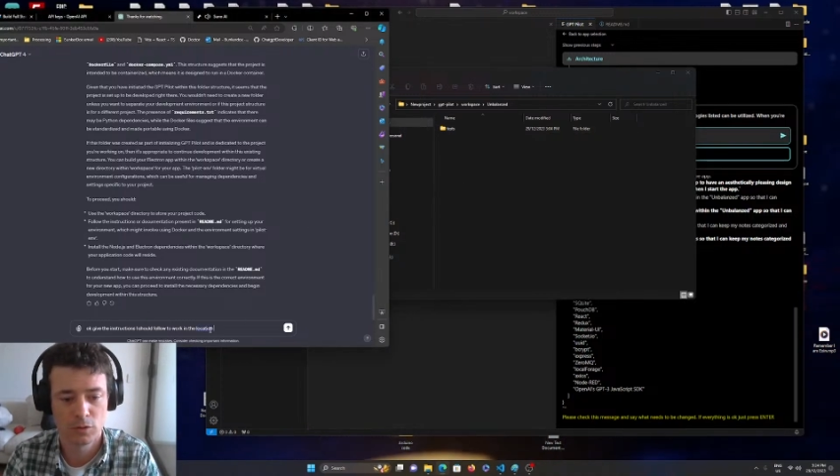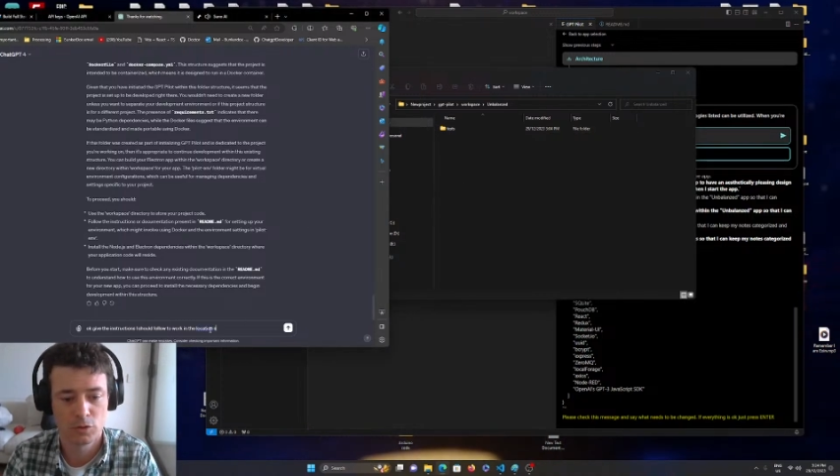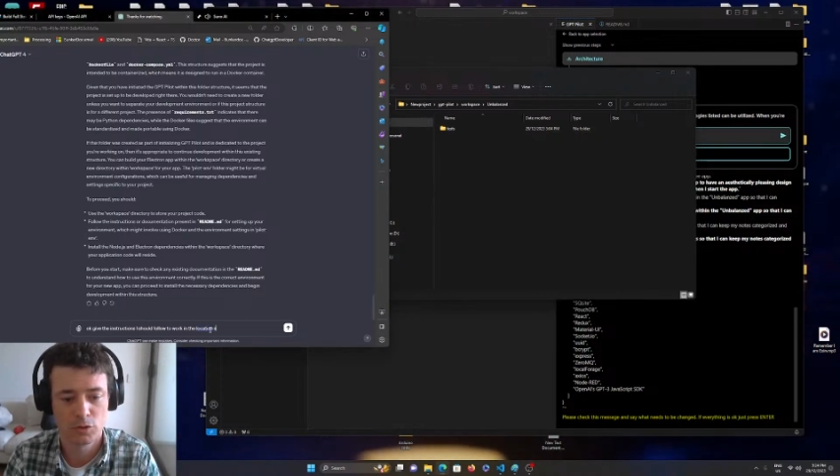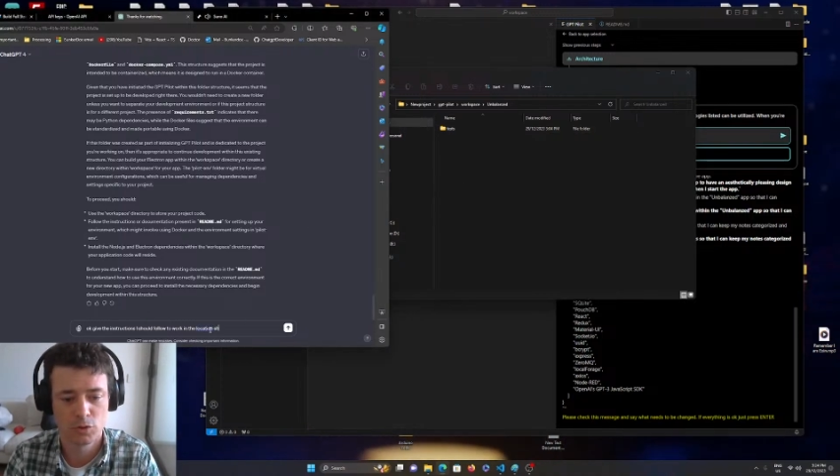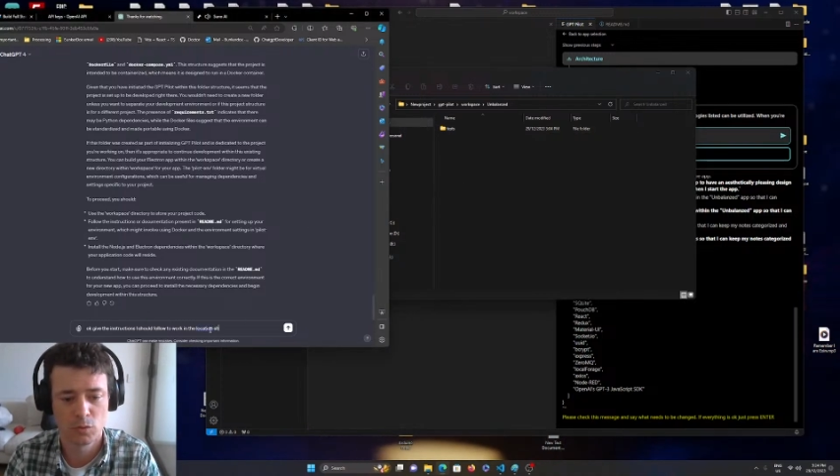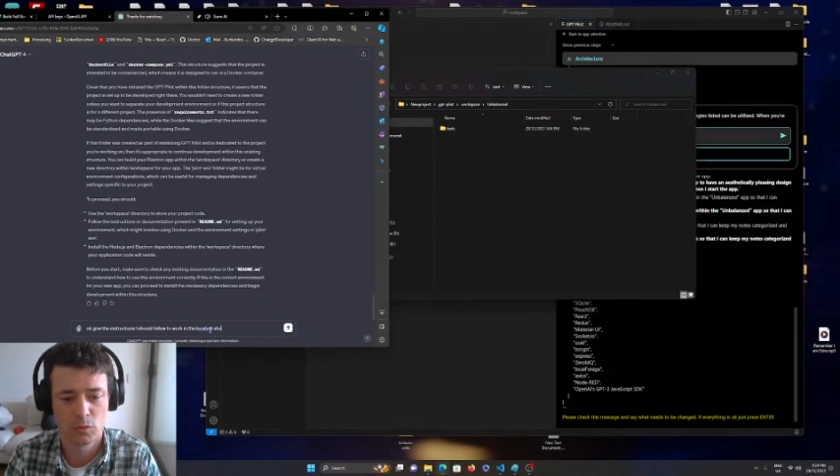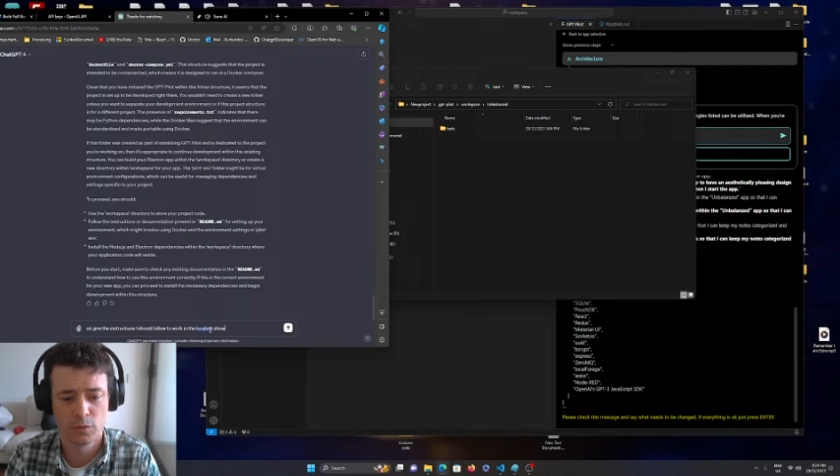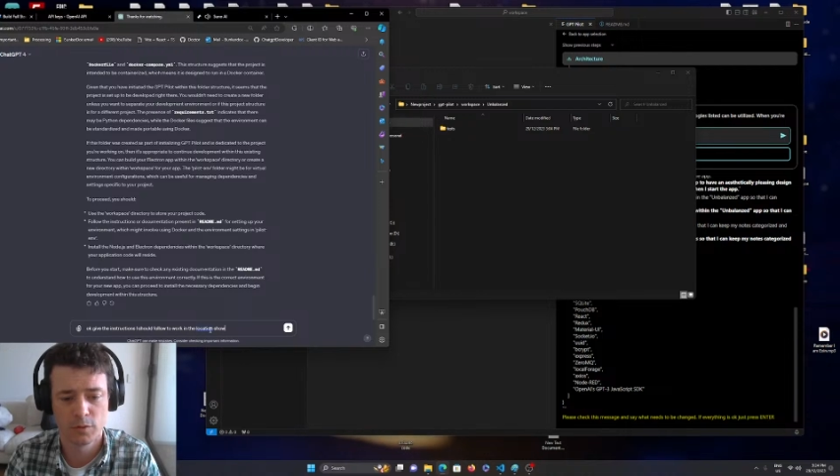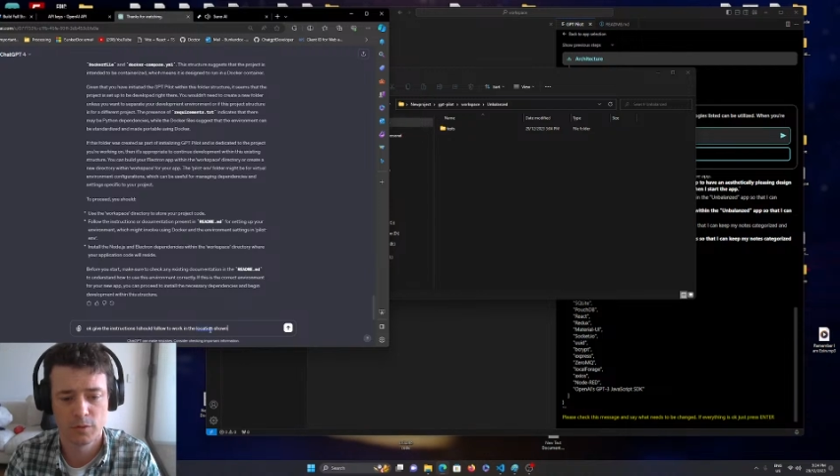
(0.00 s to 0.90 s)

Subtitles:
shown